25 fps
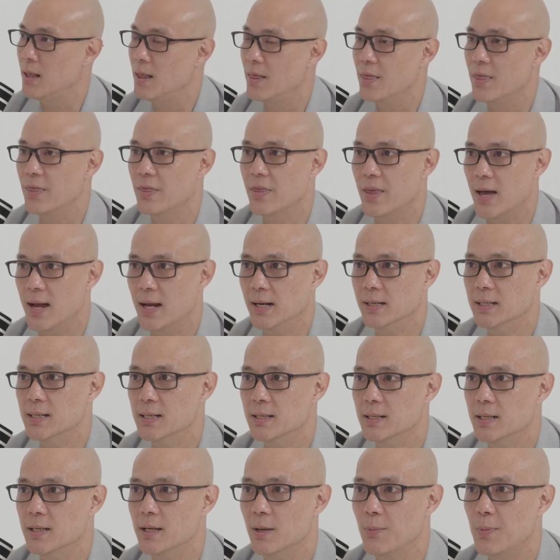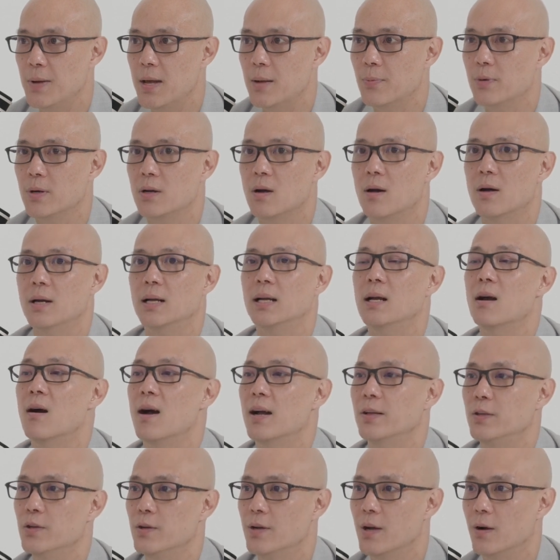then they'll be able to kind of
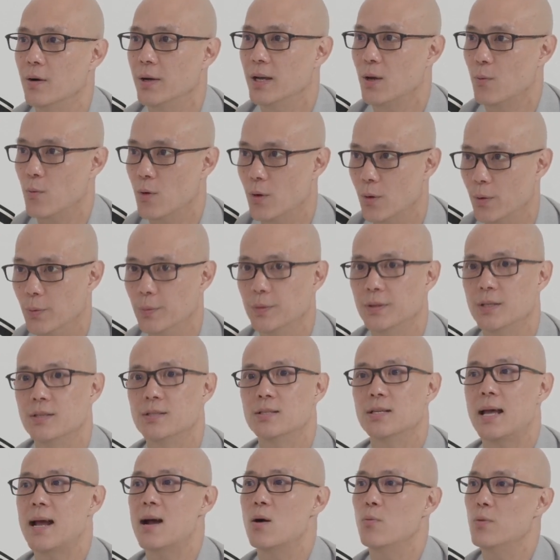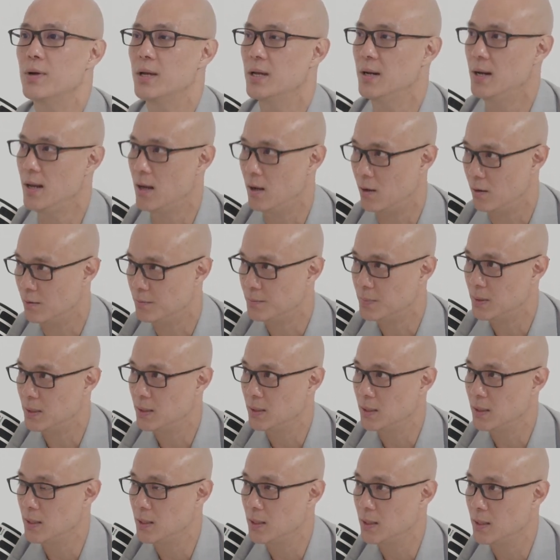guide you, go, okay, well, this is how we can help.
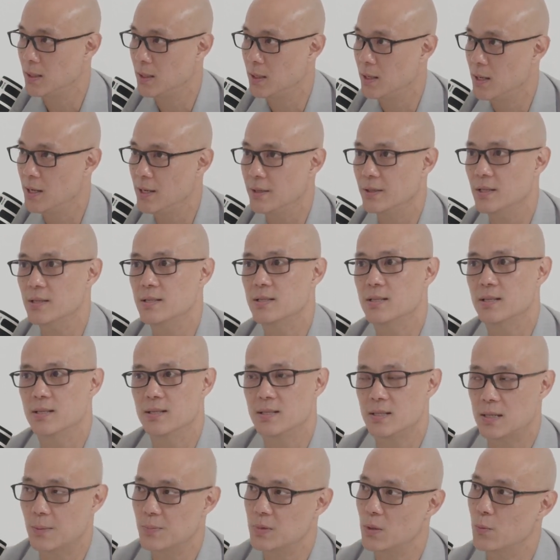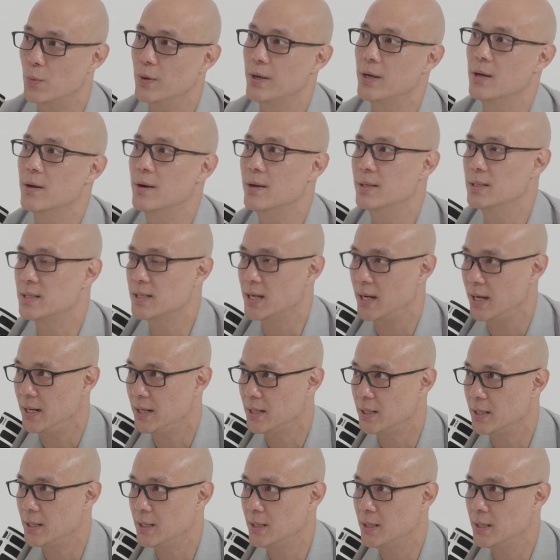Yeah. This is the steps that we're going to
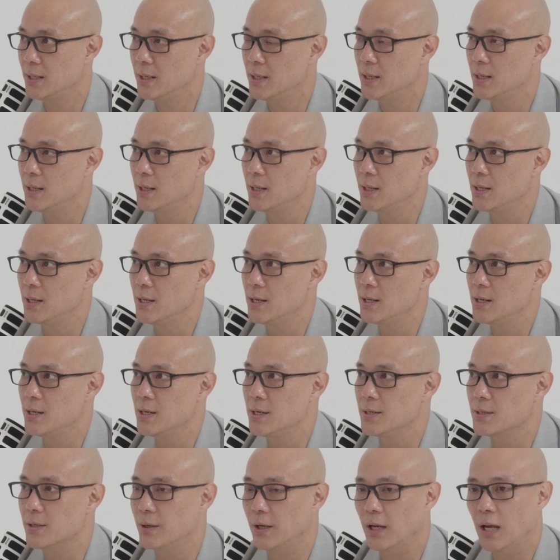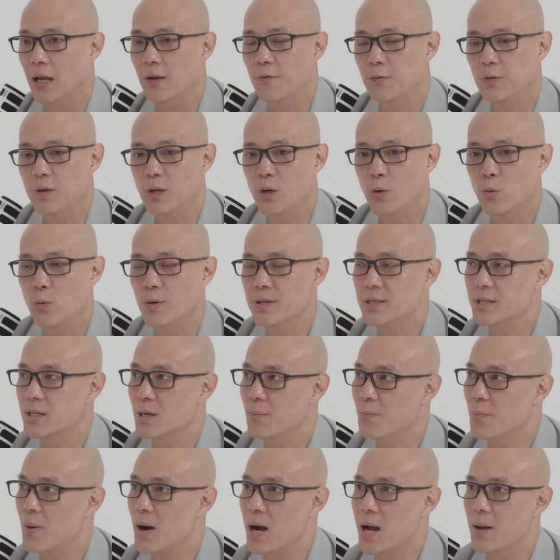take. So if you were to
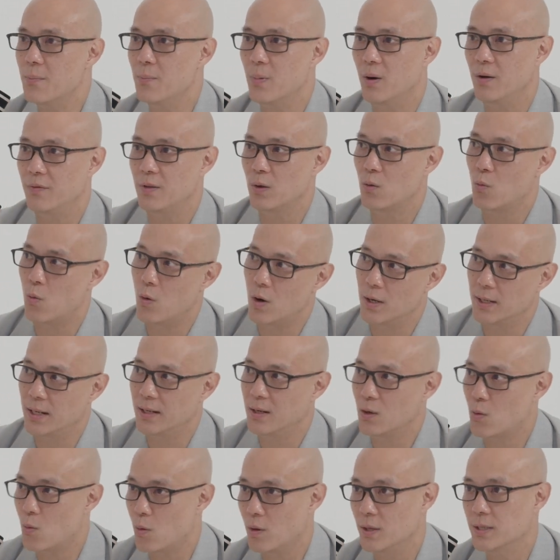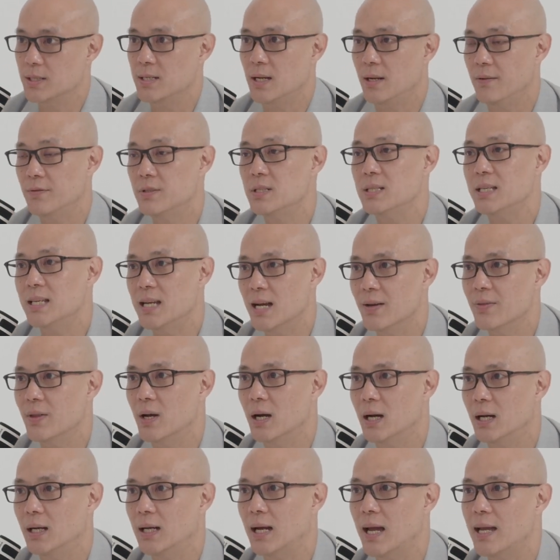combine both the quant and the qualitative
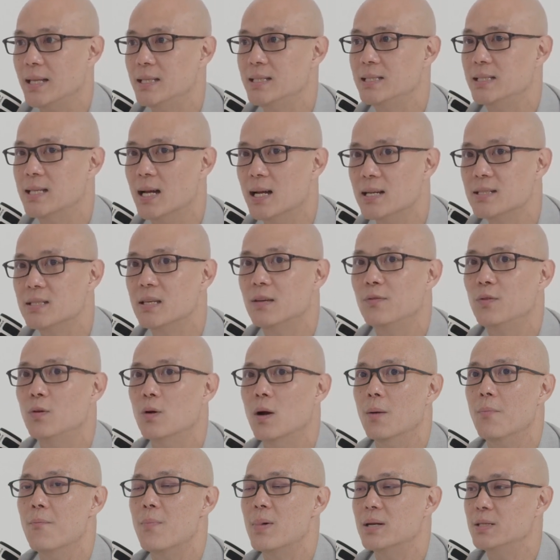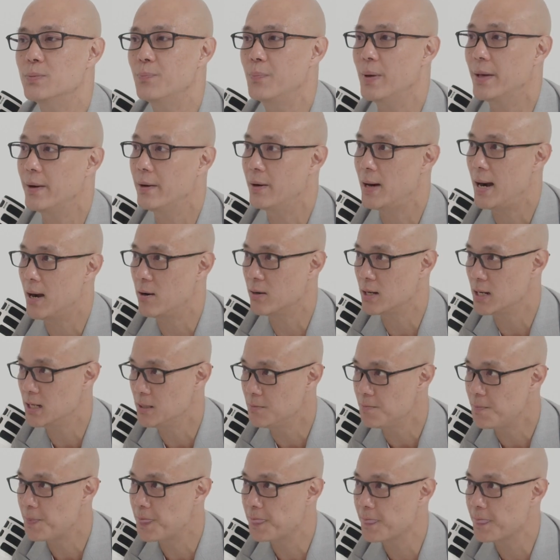together, it does give you a much better outcome